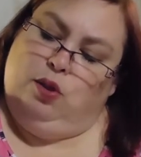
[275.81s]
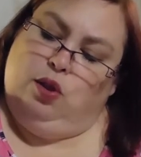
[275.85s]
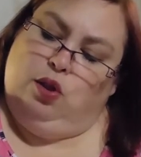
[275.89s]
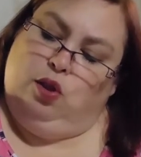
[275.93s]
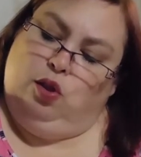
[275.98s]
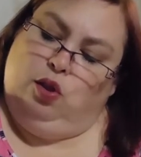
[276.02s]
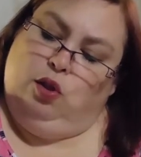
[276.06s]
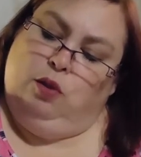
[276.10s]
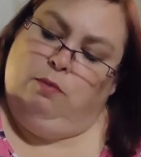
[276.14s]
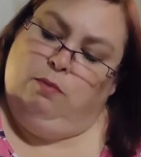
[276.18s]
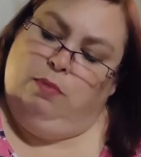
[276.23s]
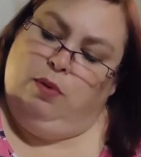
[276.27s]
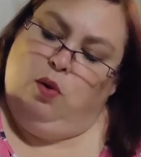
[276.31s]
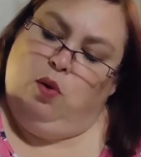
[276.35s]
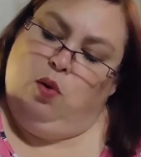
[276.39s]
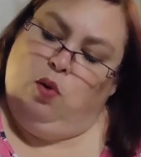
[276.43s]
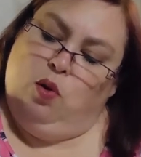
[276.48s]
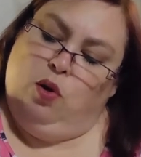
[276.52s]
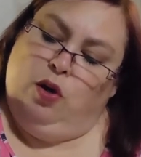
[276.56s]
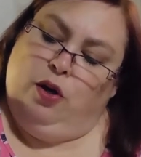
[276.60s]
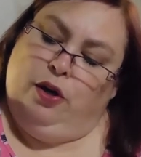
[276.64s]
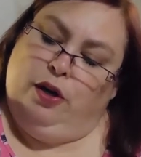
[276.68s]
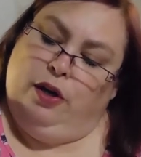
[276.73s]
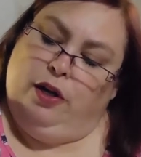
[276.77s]
pulled
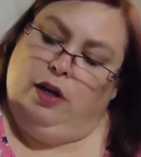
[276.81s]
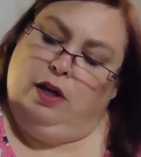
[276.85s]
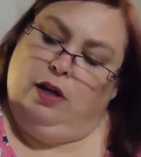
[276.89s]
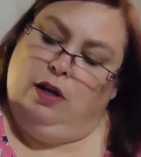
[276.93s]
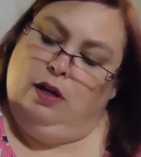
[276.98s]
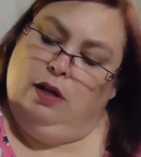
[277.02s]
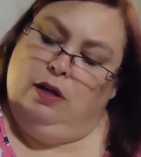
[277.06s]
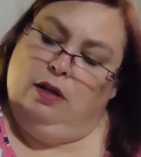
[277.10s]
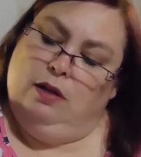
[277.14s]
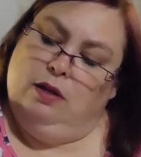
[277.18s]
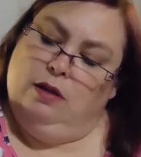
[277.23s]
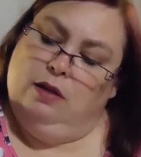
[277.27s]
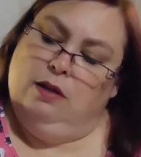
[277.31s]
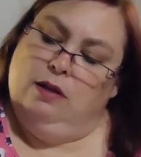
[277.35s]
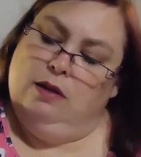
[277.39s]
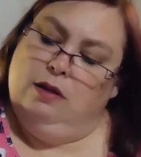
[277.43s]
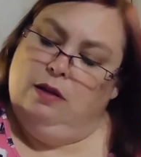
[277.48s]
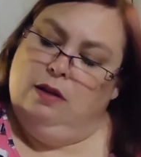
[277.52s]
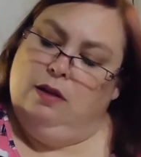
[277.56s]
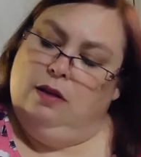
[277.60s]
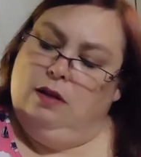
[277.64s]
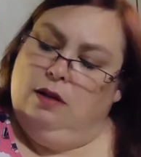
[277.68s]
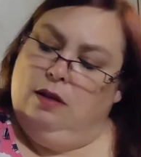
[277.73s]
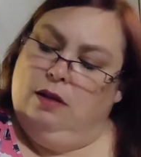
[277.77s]
pork.
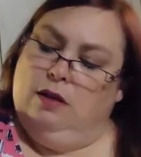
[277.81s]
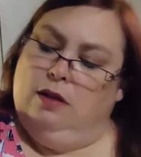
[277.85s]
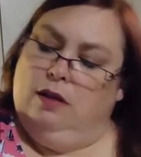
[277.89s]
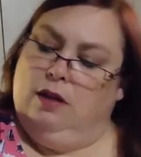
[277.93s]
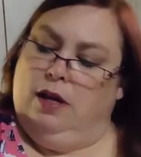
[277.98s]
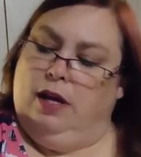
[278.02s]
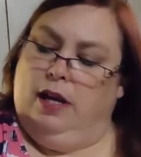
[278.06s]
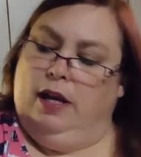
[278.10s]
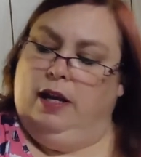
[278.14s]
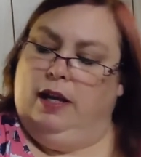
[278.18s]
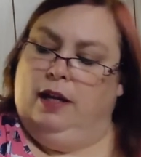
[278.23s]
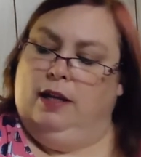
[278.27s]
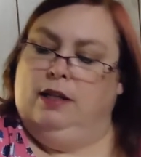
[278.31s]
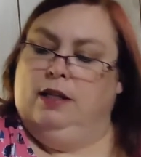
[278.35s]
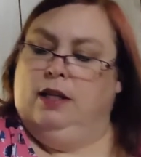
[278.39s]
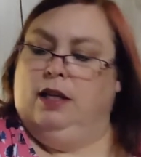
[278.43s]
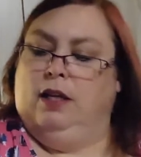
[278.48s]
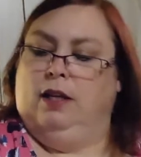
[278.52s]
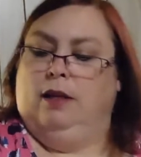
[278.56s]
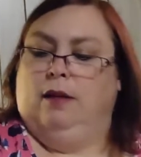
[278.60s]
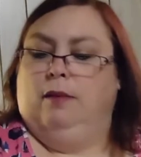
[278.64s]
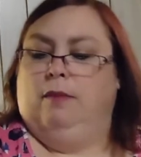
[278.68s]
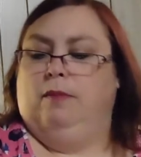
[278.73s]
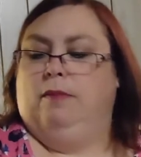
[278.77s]
I had
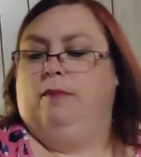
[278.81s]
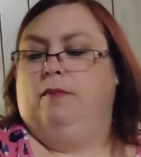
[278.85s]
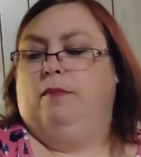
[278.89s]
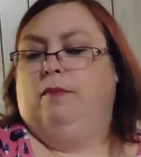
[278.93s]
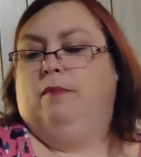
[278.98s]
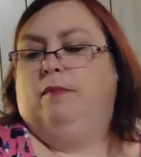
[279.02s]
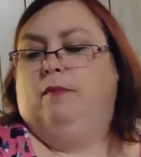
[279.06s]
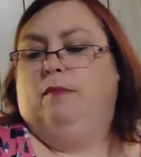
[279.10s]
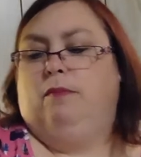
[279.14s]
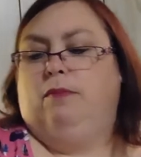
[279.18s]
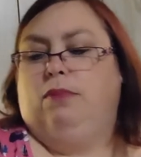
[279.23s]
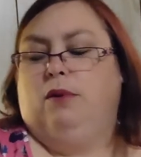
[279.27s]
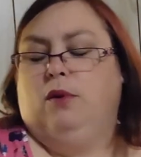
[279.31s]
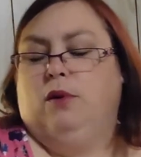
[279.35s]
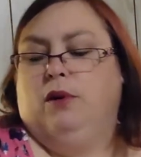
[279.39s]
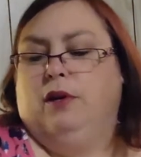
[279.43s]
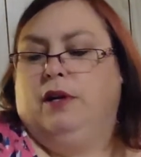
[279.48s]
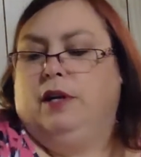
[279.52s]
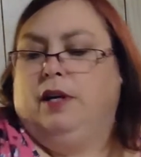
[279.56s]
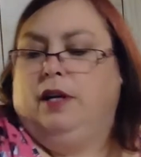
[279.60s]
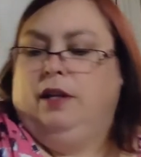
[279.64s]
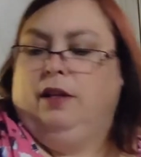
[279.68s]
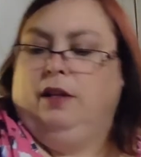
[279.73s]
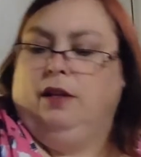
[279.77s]
done a
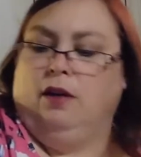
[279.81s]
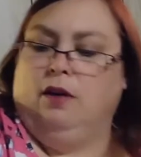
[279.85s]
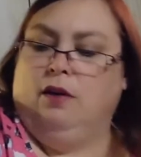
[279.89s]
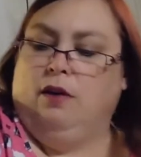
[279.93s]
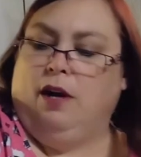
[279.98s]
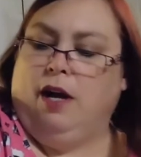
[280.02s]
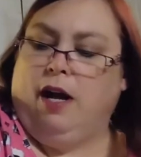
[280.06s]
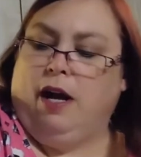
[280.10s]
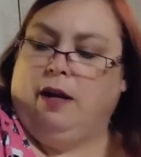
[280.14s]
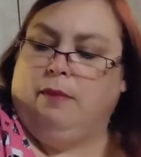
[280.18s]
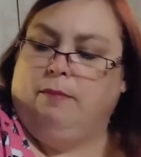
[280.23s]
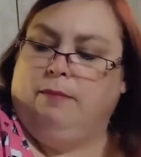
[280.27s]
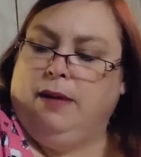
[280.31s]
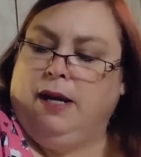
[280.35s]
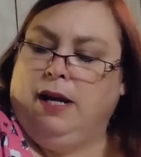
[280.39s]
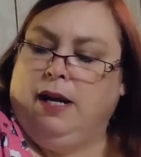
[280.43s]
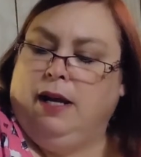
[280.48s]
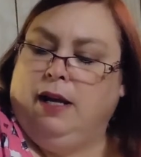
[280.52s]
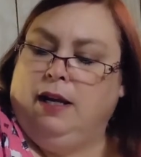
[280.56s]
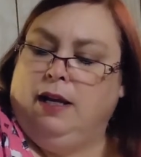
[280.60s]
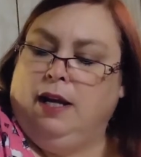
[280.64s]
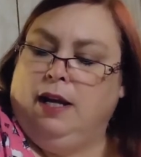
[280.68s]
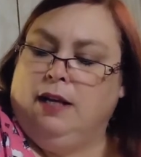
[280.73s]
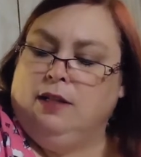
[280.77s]
pork in the crock
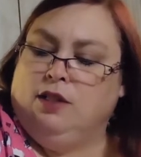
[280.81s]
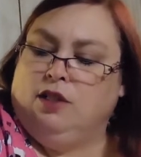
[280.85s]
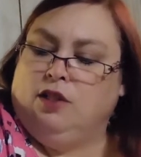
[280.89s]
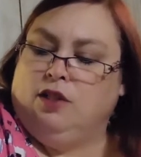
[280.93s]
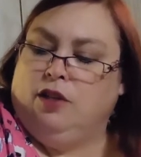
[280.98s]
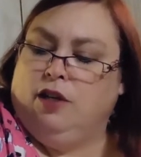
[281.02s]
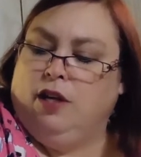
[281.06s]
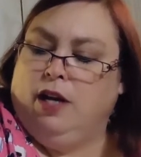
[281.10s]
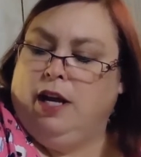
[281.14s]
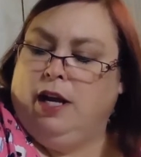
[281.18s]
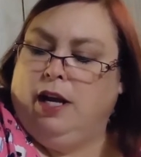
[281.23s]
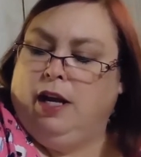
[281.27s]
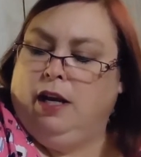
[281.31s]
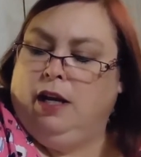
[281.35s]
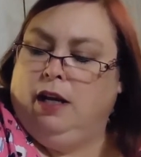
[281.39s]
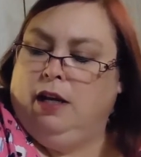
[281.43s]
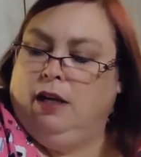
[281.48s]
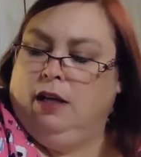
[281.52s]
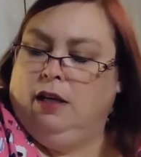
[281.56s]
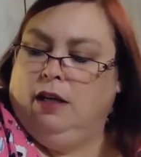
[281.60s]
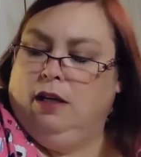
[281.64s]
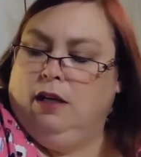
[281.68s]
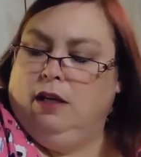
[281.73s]
pot yesterday